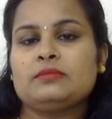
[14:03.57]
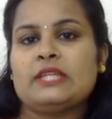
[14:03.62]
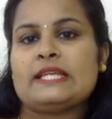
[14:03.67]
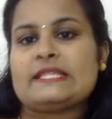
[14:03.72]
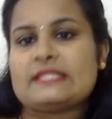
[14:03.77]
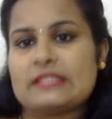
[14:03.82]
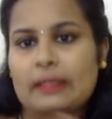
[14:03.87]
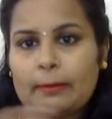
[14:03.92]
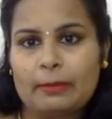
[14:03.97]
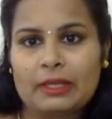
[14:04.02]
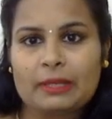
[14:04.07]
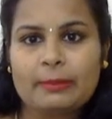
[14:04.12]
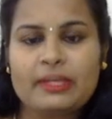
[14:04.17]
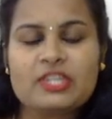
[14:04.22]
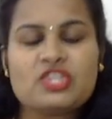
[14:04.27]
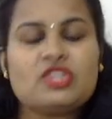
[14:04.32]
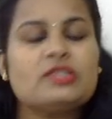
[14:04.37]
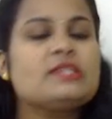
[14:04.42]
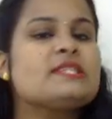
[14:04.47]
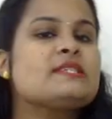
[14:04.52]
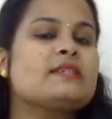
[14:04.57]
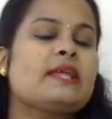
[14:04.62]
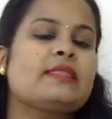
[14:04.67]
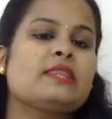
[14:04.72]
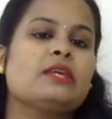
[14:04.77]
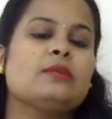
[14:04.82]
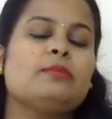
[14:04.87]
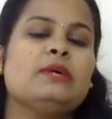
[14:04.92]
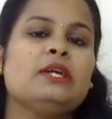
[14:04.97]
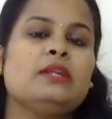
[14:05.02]
sublimation is
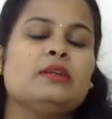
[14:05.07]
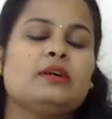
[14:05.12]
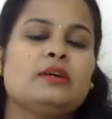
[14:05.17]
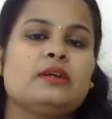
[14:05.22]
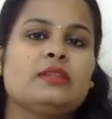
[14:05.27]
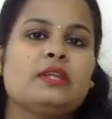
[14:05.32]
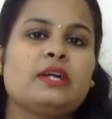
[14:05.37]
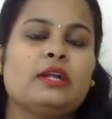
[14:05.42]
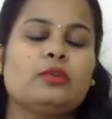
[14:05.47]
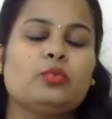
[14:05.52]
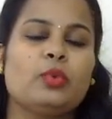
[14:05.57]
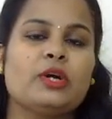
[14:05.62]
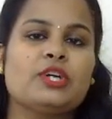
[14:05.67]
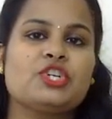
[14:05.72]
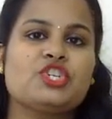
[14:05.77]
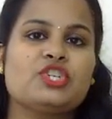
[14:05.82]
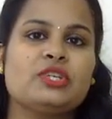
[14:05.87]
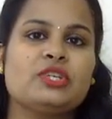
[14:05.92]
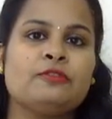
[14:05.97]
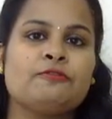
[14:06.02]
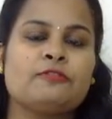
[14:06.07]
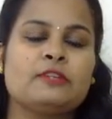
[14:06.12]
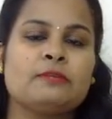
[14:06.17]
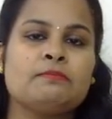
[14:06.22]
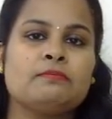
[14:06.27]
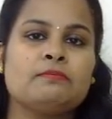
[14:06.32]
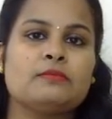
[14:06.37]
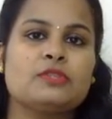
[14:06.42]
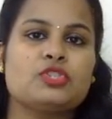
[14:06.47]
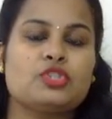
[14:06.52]
nothing but the conversion
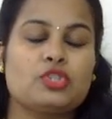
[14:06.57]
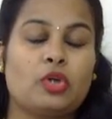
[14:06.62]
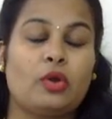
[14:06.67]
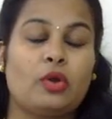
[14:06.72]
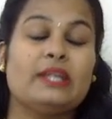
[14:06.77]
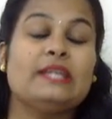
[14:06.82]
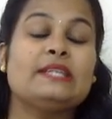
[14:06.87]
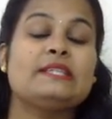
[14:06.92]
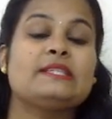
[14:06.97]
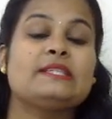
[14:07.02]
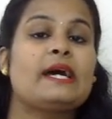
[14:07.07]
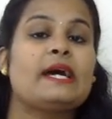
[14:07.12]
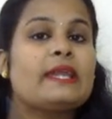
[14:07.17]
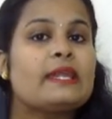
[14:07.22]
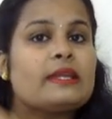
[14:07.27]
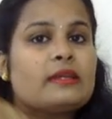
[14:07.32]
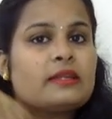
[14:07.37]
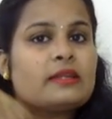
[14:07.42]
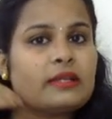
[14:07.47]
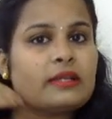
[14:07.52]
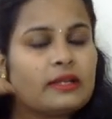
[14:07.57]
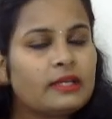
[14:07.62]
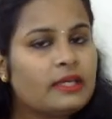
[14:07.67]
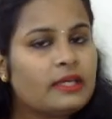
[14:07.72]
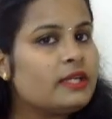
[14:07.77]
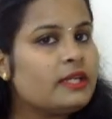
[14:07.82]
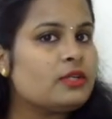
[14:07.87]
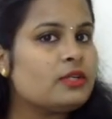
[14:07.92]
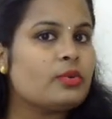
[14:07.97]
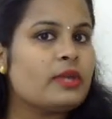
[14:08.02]
from solid directly
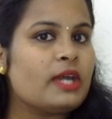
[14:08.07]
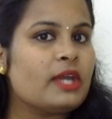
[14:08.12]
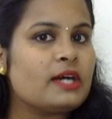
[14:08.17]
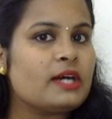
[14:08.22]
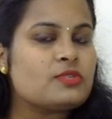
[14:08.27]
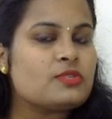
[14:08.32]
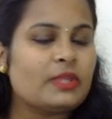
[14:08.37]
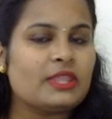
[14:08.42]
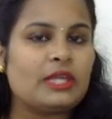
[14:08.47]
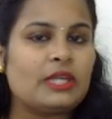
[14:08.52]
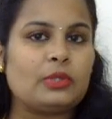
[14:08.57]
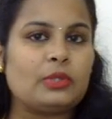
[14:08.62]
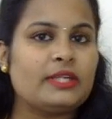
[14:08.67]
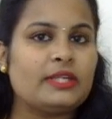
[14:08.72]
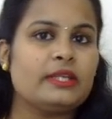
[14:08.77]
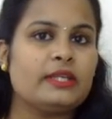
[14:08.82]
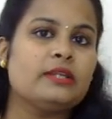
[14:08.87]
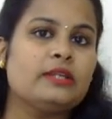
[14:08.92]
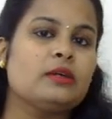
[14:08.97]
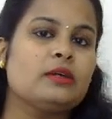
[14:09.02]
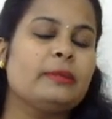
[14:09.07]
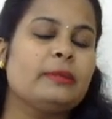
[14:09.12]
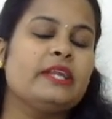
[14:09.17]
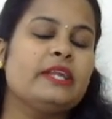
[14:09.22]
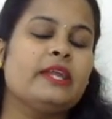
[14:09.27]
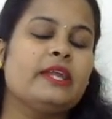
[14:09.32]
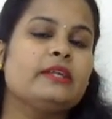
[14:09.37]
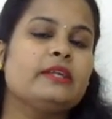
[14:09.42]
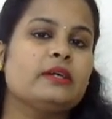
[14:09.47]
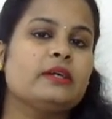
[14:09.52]
into gas without that
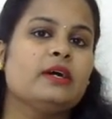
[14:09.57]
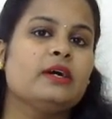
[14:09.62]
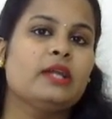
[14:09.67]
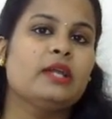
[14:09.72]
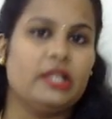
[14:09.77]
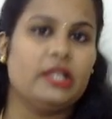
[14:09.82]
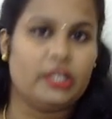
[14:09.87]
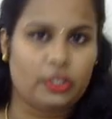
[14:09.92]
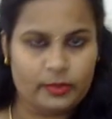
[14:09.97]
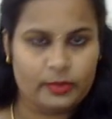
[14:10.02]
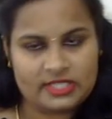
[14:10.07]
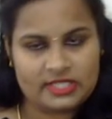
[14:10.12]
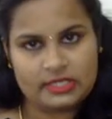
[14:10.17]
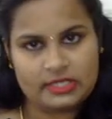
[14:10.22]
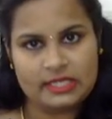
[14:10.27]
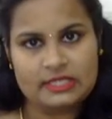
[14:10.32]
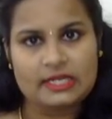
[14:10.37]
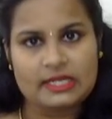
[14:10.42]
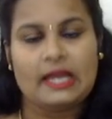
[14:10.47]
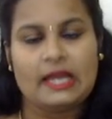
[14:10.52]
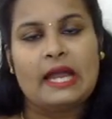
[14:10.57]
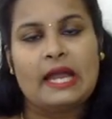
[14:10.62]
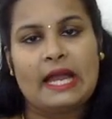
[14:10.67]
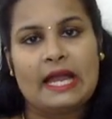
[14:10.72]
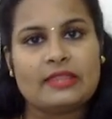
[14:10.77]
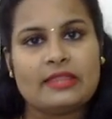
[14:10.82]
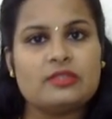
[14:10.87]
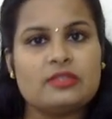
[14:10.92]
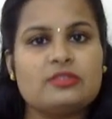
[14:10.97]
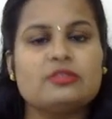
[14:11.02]
intermediate liquid state.
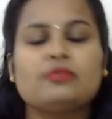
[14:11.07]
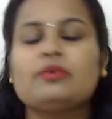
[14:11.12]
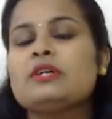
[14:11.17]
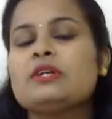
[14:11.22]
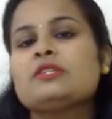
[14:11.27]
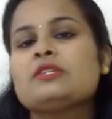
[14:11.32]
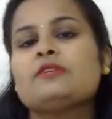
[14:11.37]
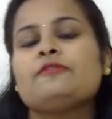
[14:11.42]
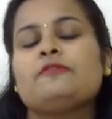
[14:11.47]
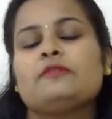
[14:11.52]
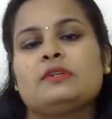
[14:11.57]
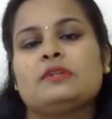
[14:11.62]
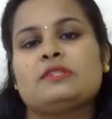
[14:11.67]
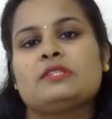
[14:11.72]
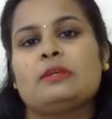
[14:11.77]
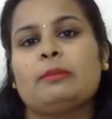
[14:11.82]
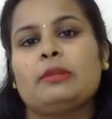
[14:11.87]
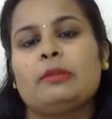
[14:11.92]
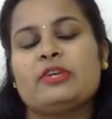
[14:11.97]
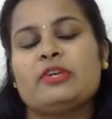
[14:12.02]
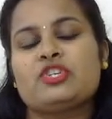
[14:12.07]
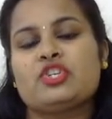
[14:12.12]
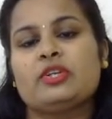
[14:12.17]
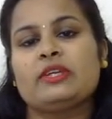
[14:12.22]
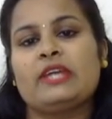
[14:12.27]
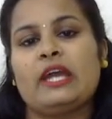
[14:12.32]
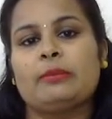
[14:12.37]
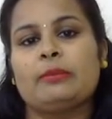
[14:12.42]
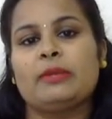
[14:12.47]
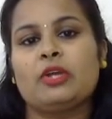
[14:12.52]
And the reverse of sublimation
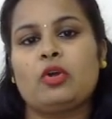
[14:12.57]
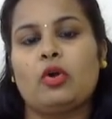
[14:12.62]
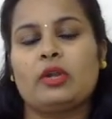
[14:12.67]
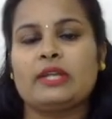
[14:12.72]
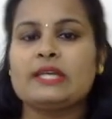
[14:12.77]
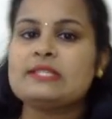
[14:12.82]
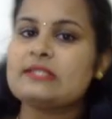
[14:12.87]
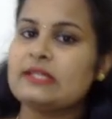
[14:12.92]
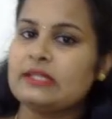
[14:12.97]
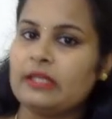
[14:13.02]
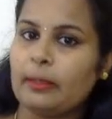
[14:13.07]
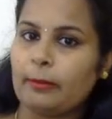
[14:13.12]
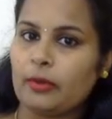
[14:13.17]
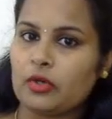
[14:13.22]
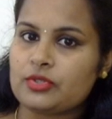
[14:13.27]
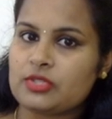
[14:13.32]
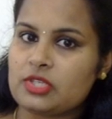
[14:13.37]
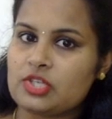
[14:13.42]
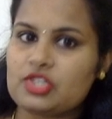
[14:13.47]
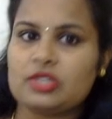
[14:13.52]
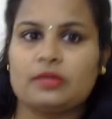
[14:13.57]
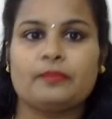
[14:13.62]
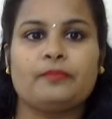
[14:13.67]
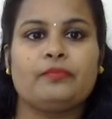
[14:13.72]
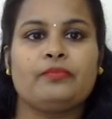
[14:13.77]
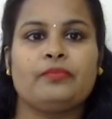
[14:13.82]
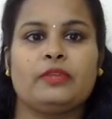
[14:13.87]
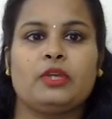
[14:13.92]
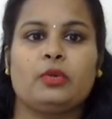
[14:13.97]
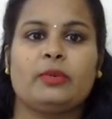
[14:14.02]
can be called as deposition.
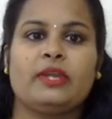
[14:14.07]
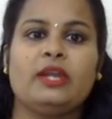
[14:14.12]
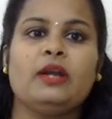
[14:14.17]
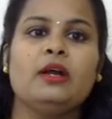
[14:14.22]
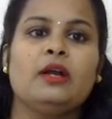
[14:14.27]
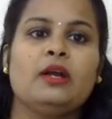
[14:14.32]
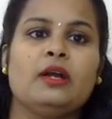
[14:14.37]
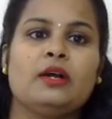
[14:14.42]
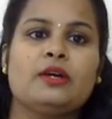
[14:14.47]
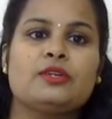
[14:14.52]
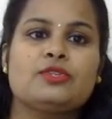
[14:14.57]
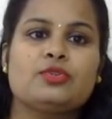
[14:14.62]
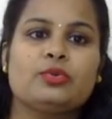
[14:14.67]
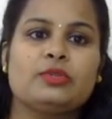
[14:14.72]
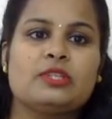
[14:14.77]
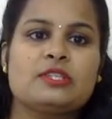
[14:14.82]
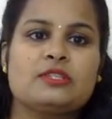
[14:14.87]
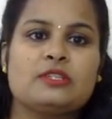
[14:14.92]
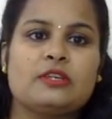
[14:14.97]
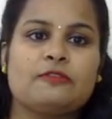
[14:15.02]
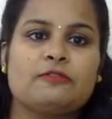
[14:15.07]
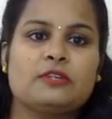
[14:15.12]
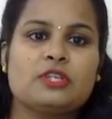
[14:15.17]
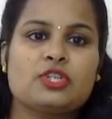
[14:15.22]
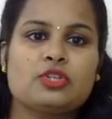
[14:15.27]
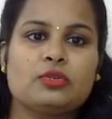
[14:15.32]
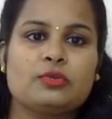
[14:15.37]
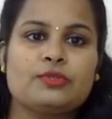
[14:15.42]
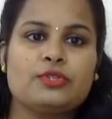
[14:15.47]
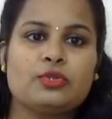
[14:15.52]
Okay. So this
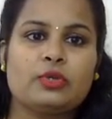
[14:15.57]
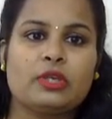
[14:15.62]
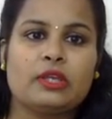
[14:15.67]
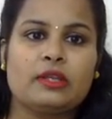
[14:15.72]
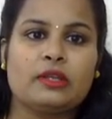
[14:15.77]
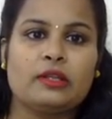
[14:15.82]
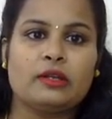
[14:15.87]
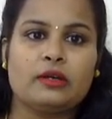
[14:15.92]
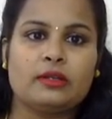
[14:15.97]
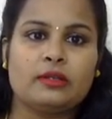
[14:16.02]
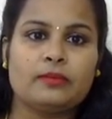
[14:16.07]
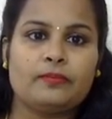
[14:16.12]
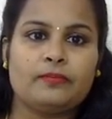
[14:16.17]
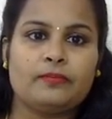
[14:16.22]
definition also you can learn.